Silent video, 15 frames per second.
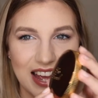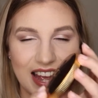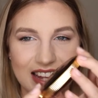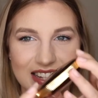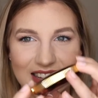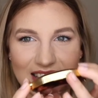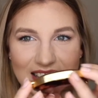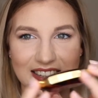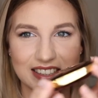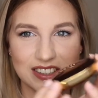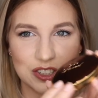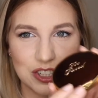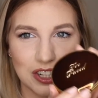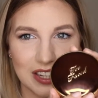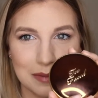It's like a
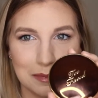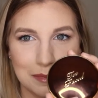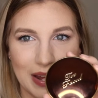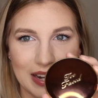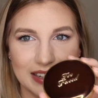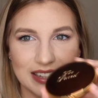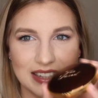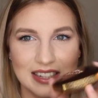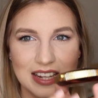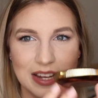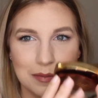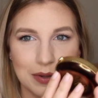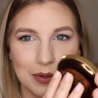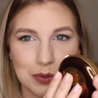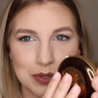little chocolate button,
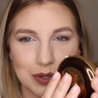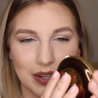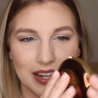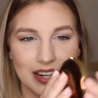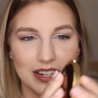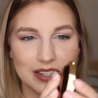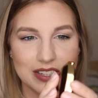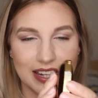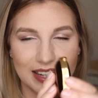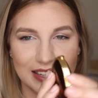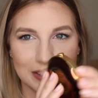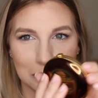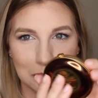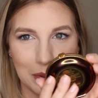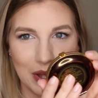but also kind of looks like a
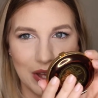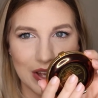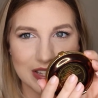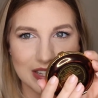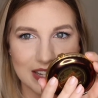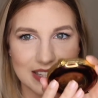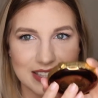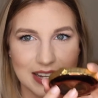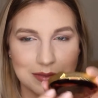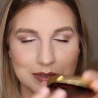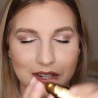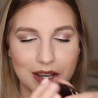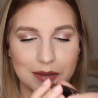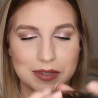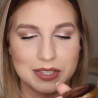little purse at the same
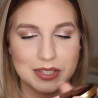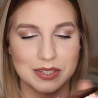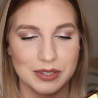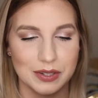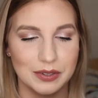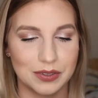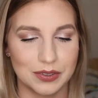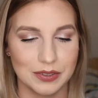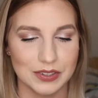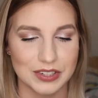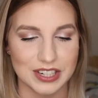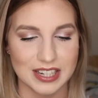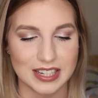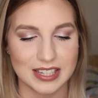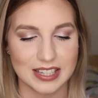time. It's so
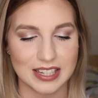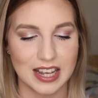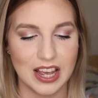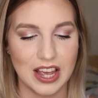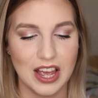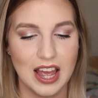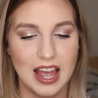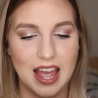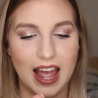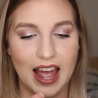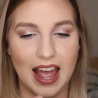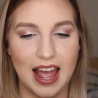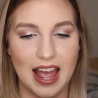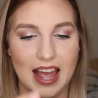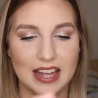gorgeous.
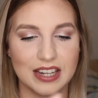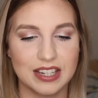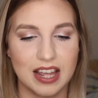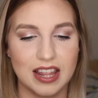And